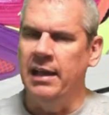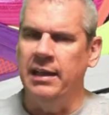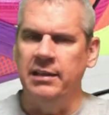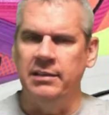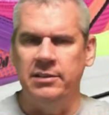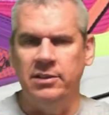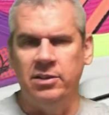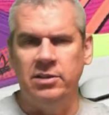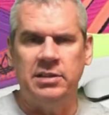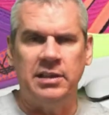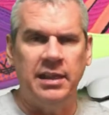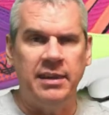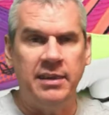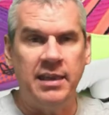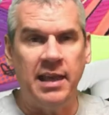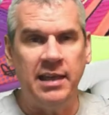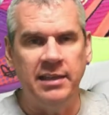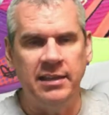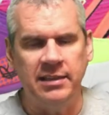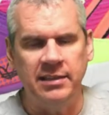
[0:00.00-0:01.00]
and it looks like
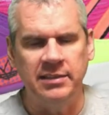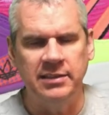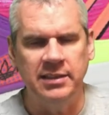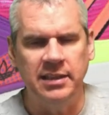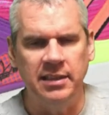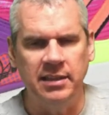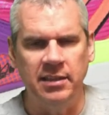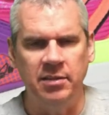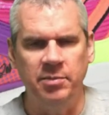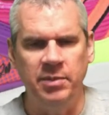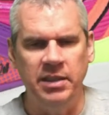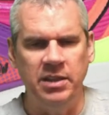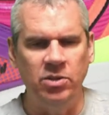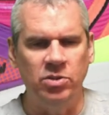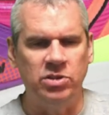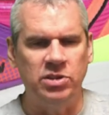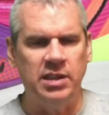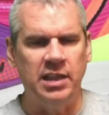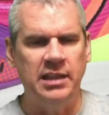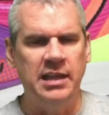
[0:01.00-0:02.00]
that. You can see that the
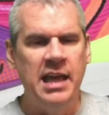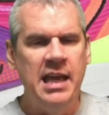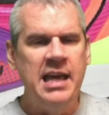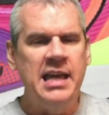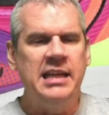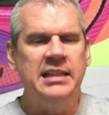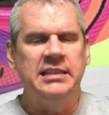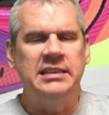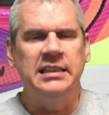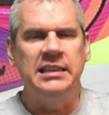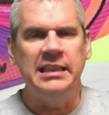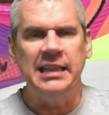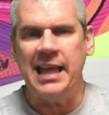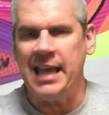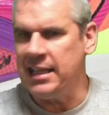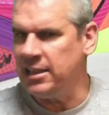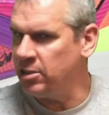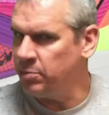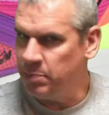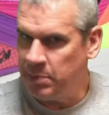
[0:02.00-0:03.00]
medial side is
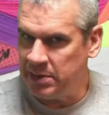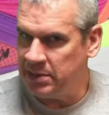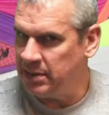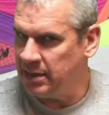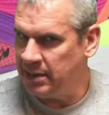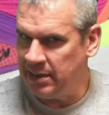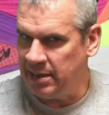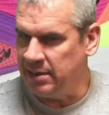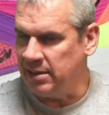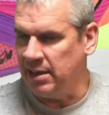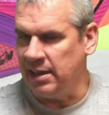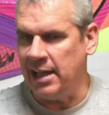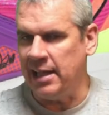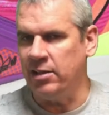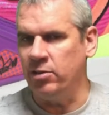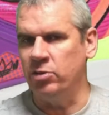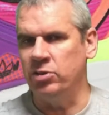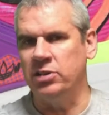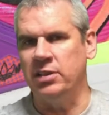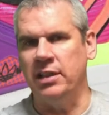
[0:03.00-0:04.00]
less busy than the
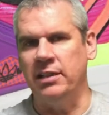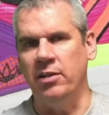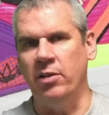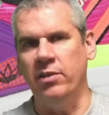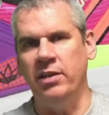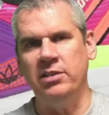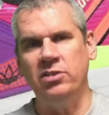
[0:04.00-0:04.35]
lateral side. Now